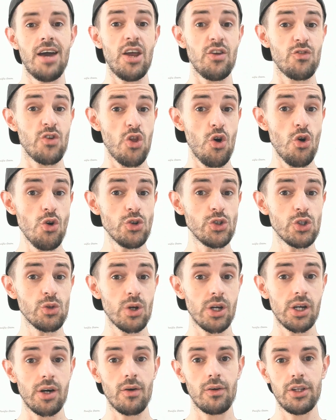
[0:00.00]
And for those
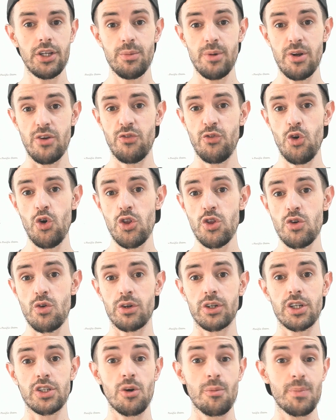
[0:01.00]
who want to go a little bit
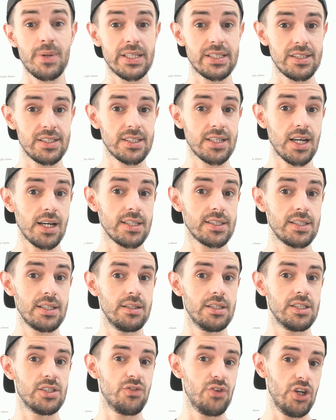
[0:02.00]
further on the topics discussed
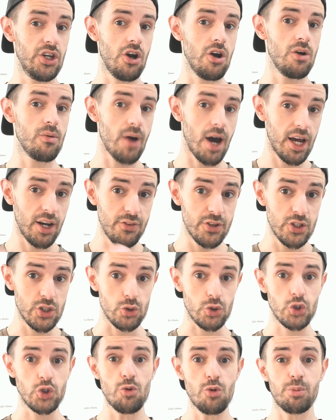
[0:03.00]
in this video,
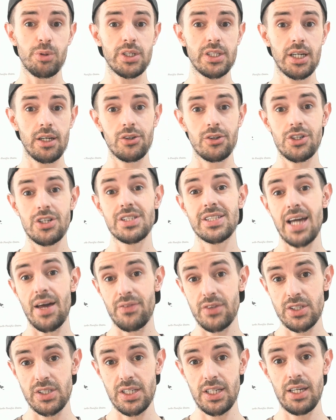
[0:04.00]
artificial superintelligence
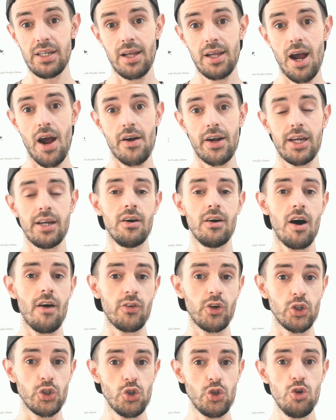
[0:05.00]
and the singularity,
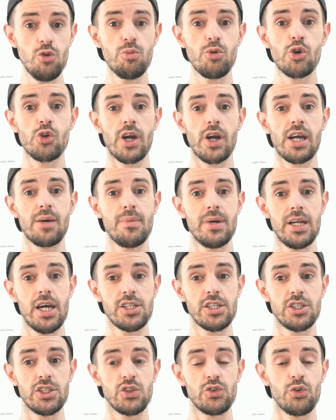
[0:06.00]
I've got two book
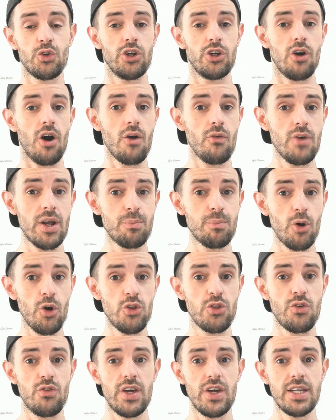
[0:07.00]
recommendations for you. I read
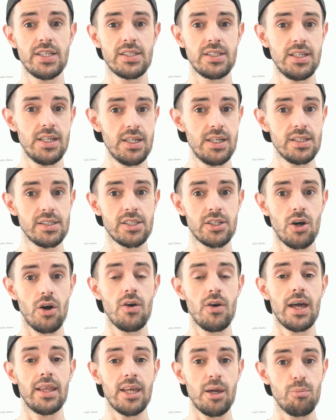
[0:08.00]
both of these years
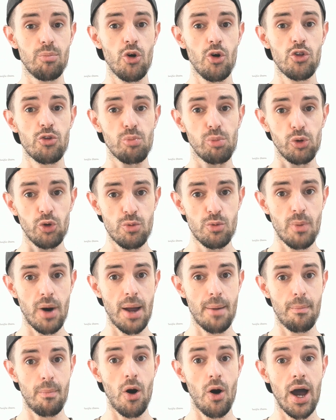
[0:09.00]
ago and they both blew
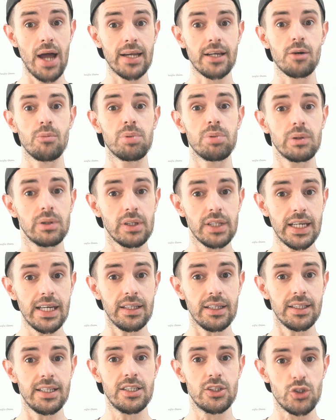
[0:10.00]
my mind
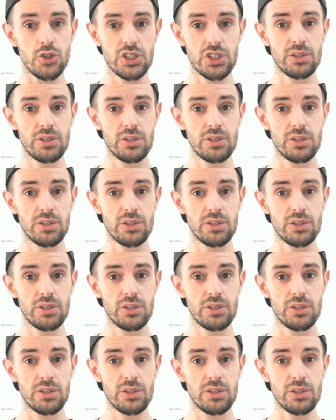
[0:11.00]
completely to